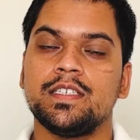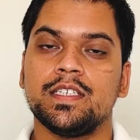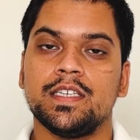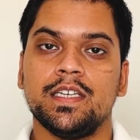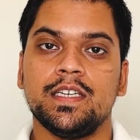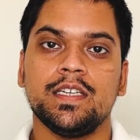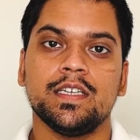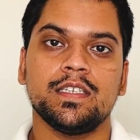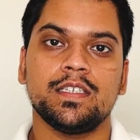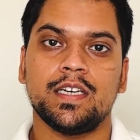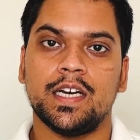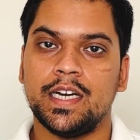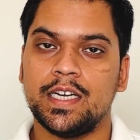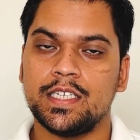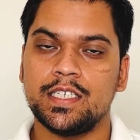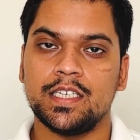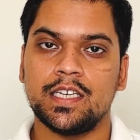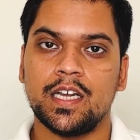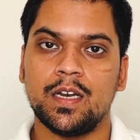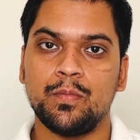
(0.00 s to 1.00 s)
senior
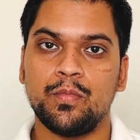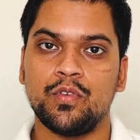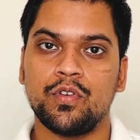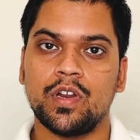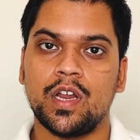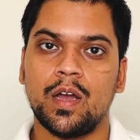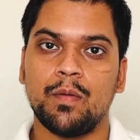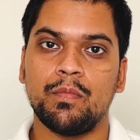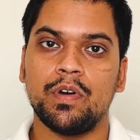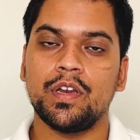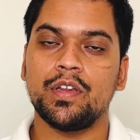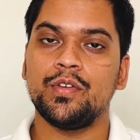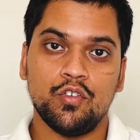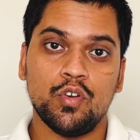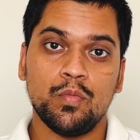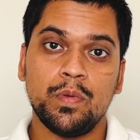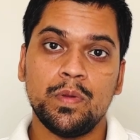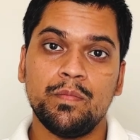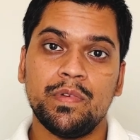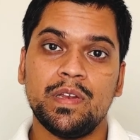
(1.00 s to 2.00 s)
statistical programmer,
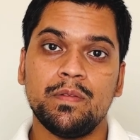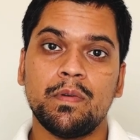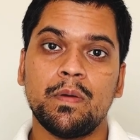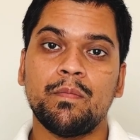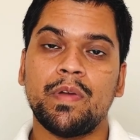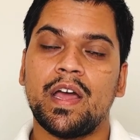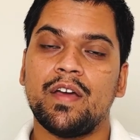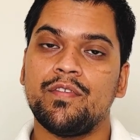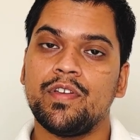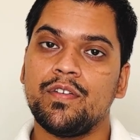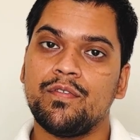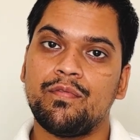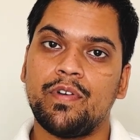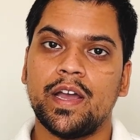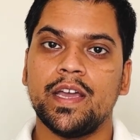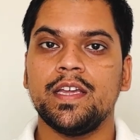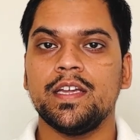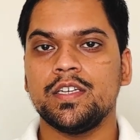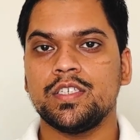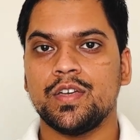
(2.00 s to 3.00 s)
you'll be minimum having
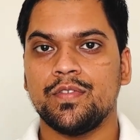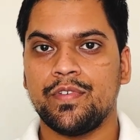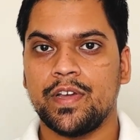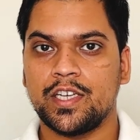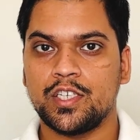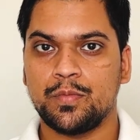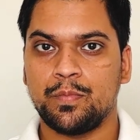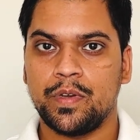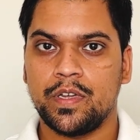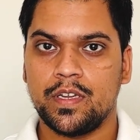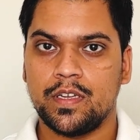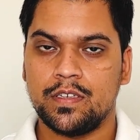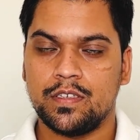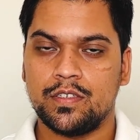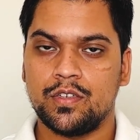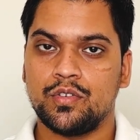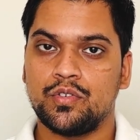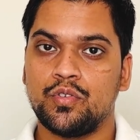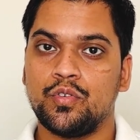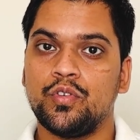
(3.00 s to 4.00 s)
5 years of
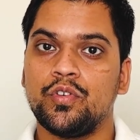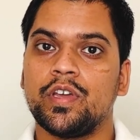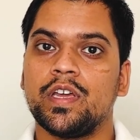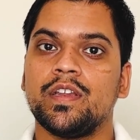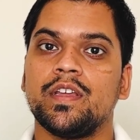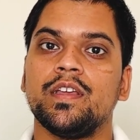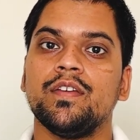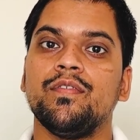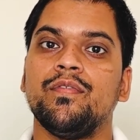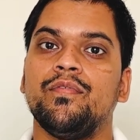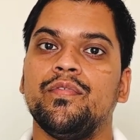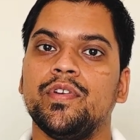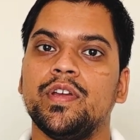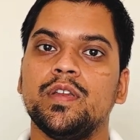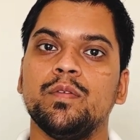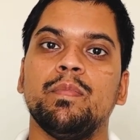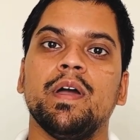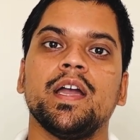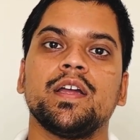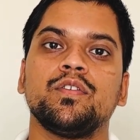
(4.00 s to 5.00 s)
experience. So you can give
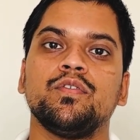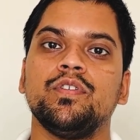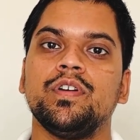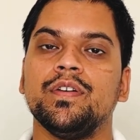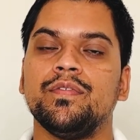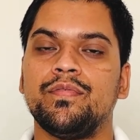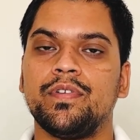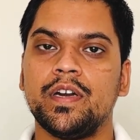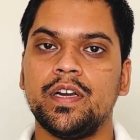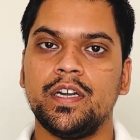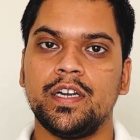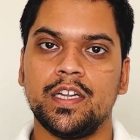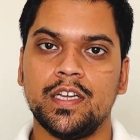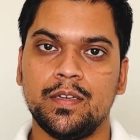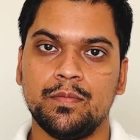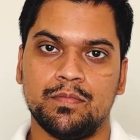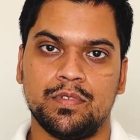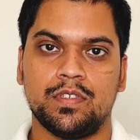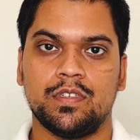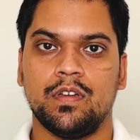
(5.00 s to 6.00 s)
feedback to different
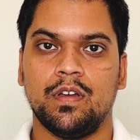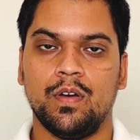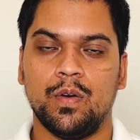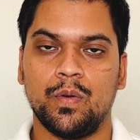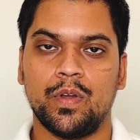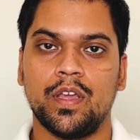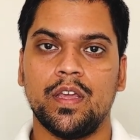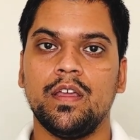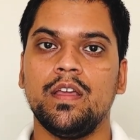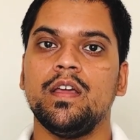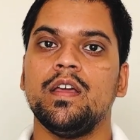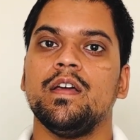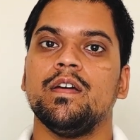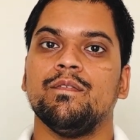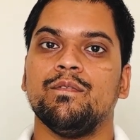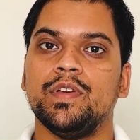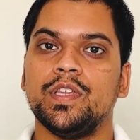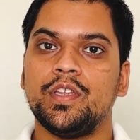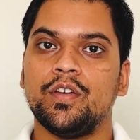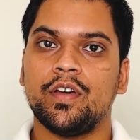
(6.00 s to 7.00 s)
teams, okay,
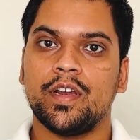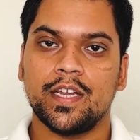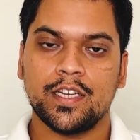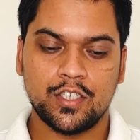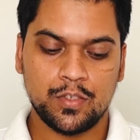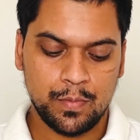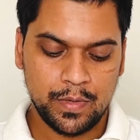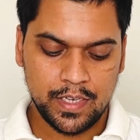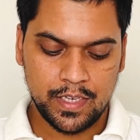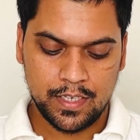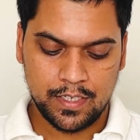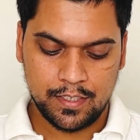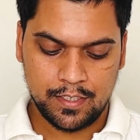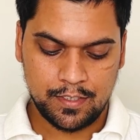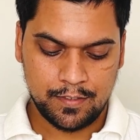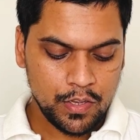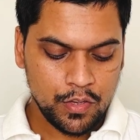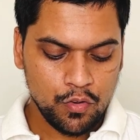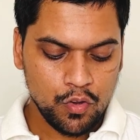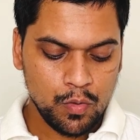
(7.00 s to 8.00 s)
with your
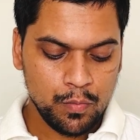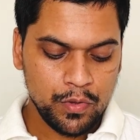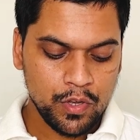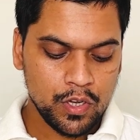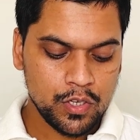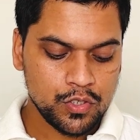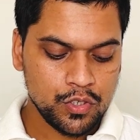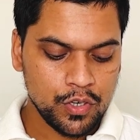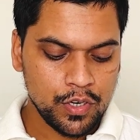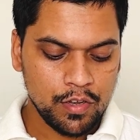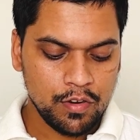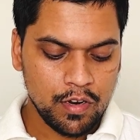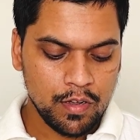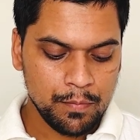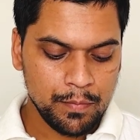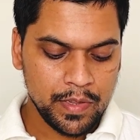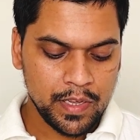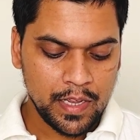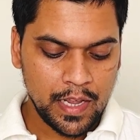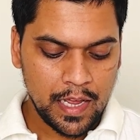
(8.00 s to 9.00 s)
experience. You'll be also
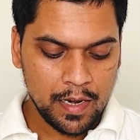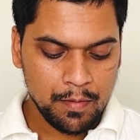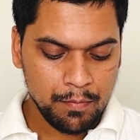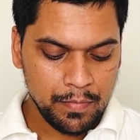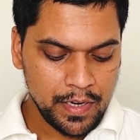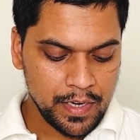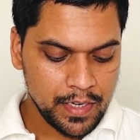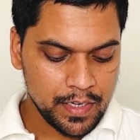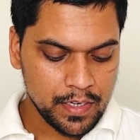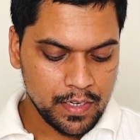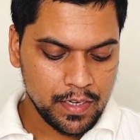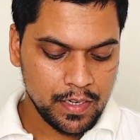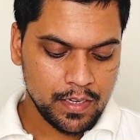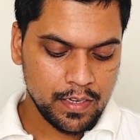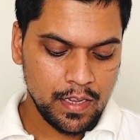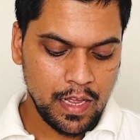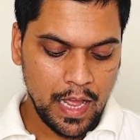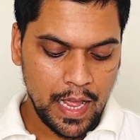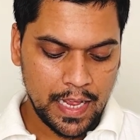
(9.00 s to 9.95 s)
developing and maintaining